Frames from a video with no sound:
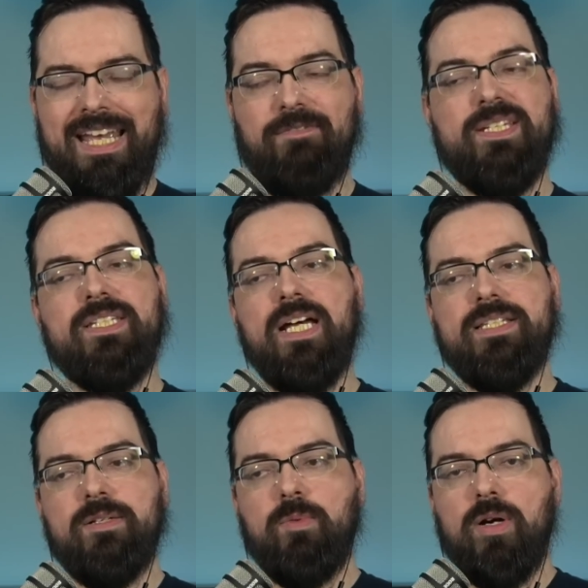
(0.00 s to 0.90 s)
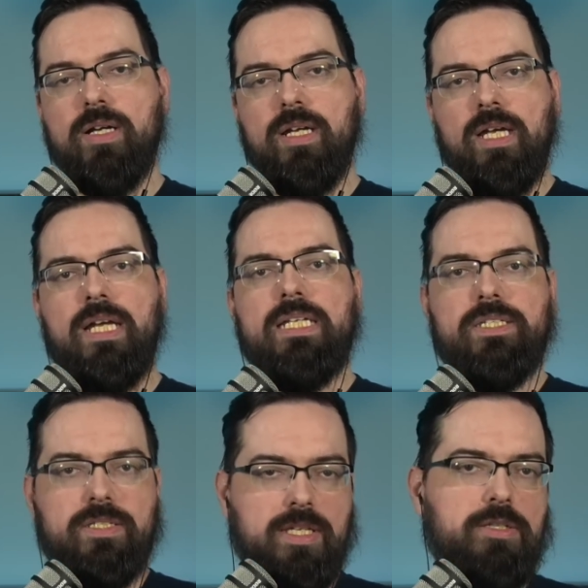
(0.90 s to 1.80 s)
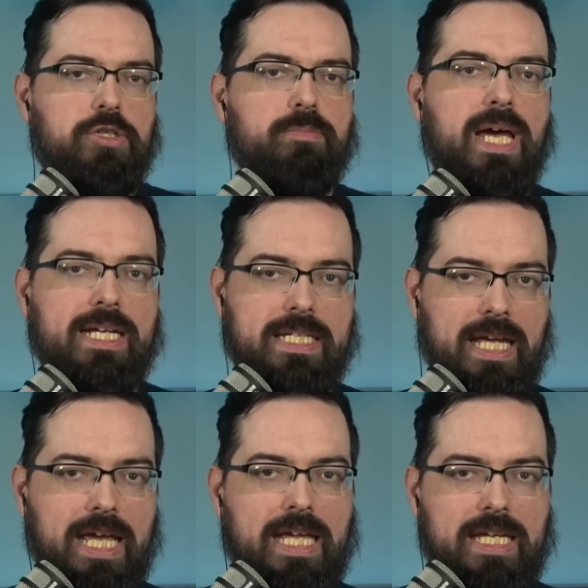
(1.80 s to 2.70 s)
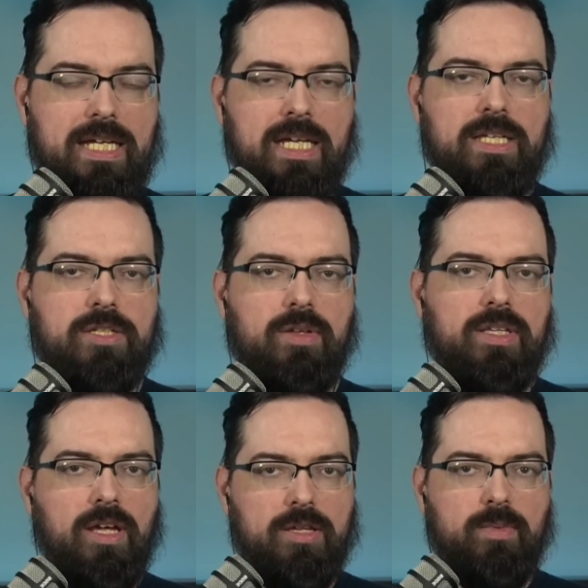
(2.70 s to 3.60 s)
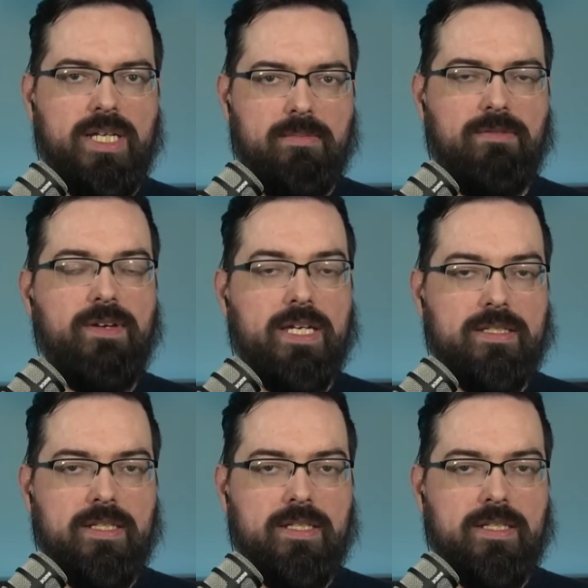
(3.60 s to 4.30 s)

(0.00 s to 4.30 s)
If it doesn't work, it just sends you back to A so that the other one can be fixed.